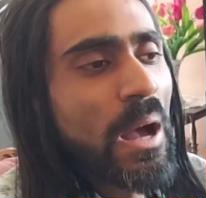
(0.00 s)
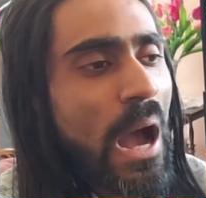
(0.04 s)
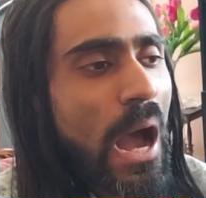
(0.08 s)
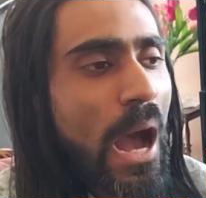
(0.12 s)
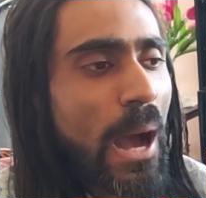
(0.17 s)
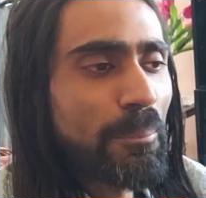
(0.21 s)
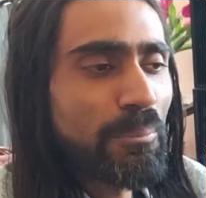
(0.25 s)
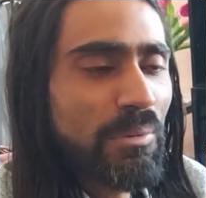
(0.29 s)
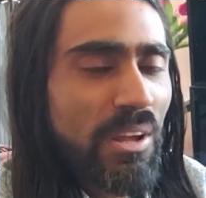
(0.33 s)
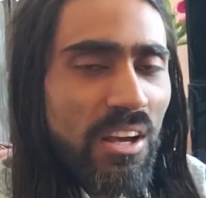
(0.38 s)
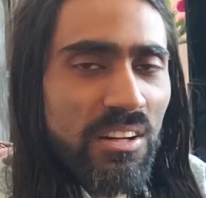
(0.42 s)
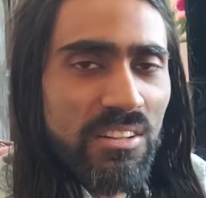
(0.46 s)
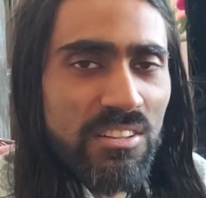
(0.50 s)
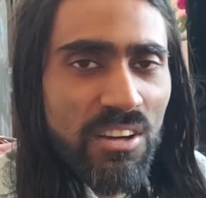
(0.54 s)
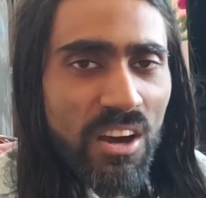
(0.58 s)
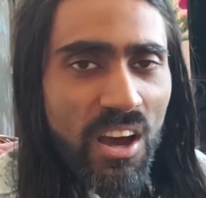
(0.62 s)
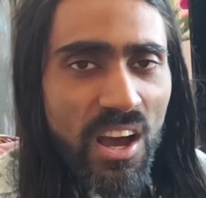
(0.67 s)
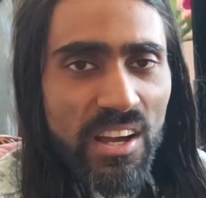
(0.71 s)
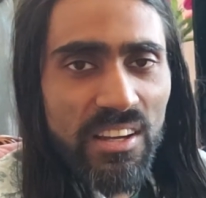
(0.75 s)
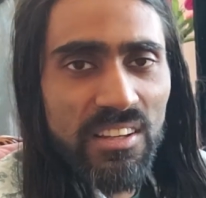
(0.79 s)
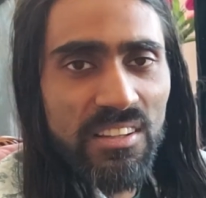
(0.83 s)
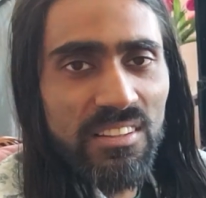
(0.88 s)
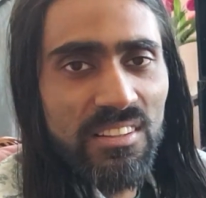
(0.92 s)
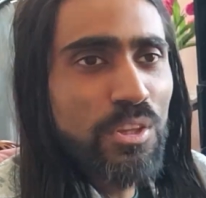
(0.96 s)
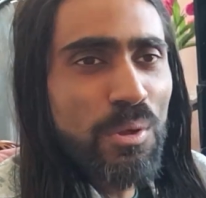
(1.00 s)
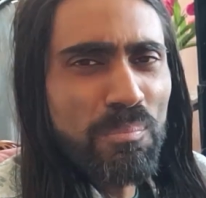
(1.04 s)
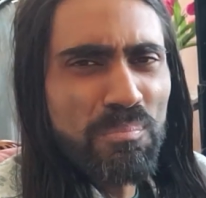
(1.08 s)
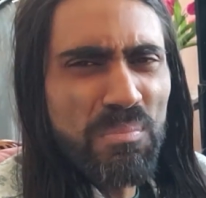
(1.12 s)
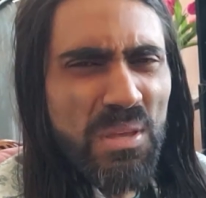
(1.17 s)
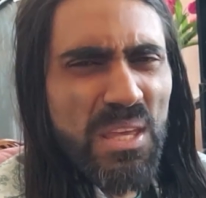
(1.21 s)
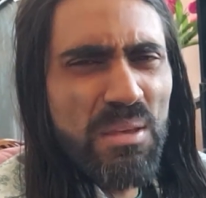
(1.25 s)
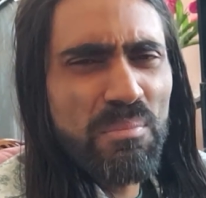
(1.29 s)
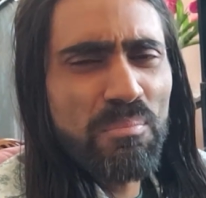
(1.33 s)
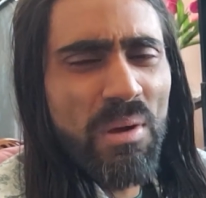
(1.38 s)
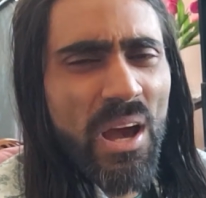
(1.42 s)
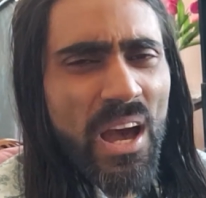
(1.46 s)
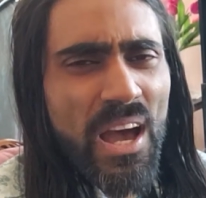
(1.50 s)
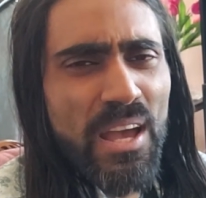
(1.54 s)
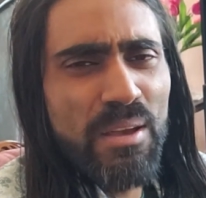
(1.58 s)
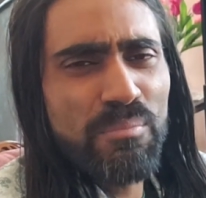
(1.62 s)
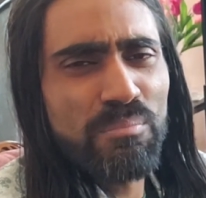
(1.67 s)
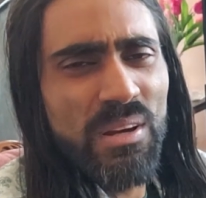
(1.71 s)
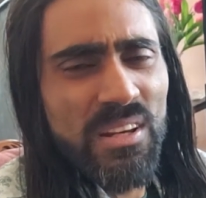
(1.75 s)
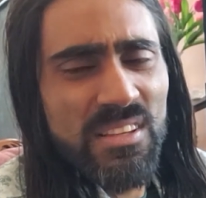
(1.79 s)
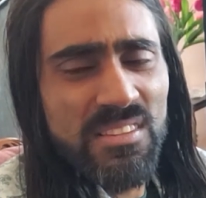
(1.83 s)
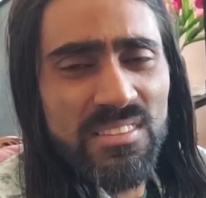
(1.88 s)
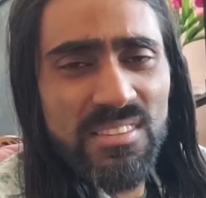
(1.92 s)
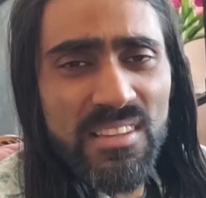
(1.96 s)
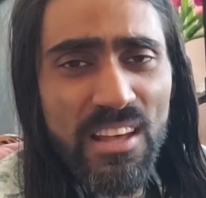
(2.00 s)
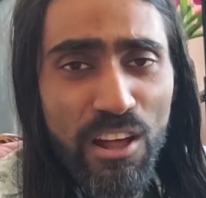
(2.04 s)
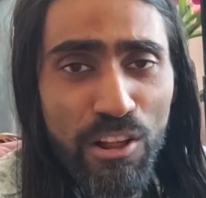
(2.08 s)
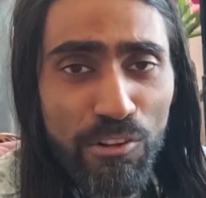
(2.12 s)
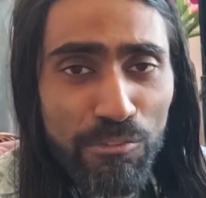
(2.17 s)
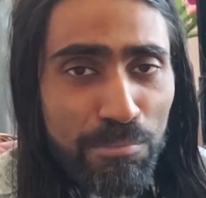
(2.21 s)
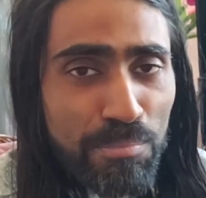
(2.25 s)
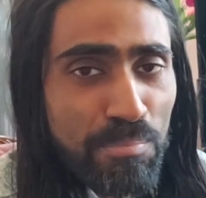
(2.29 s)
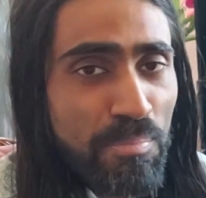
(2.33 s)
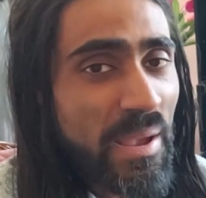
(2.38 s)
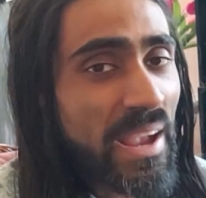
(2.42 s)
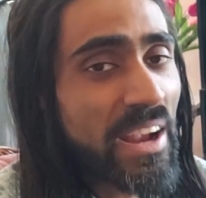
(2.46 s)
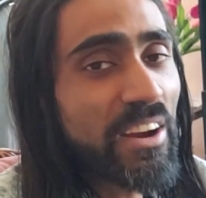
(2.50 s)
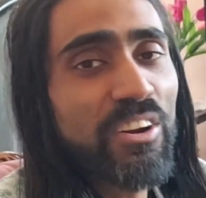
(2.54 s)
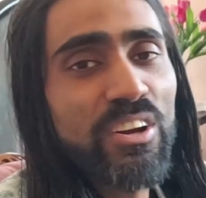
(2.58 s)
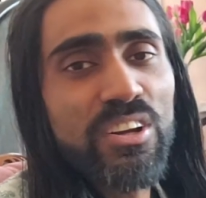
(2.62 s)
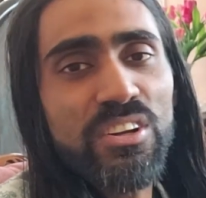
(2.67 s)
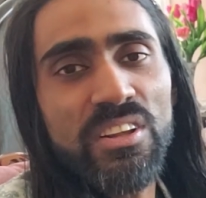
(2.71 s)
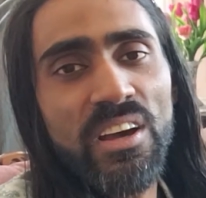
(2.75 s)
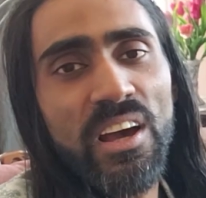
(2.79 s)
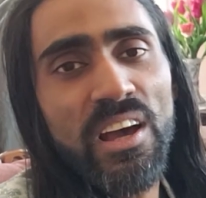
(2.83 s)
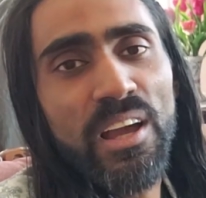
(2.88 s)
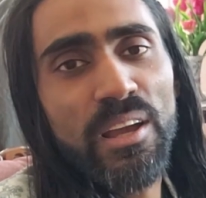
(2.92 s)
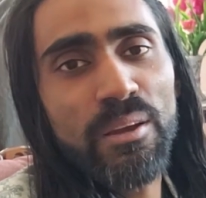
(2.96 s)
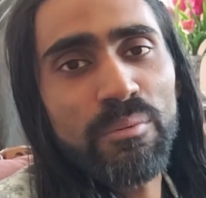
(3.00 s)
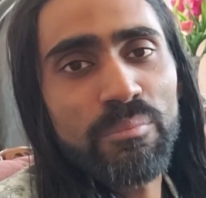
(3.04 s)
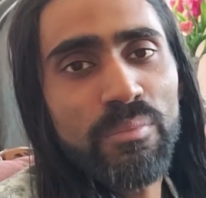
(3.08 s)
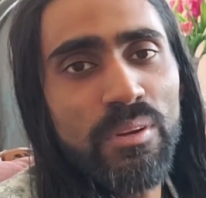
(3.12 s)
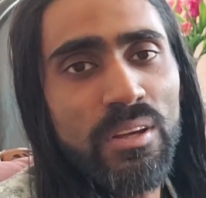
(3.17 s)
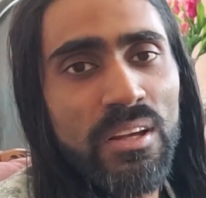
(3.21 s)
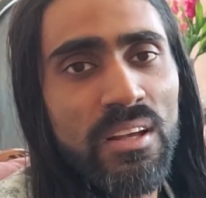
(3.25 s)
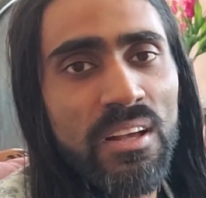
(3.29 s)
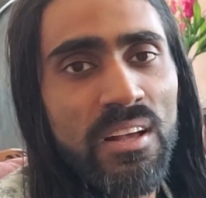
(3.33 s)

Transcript: I'm not talking the me, my, myself paradigm.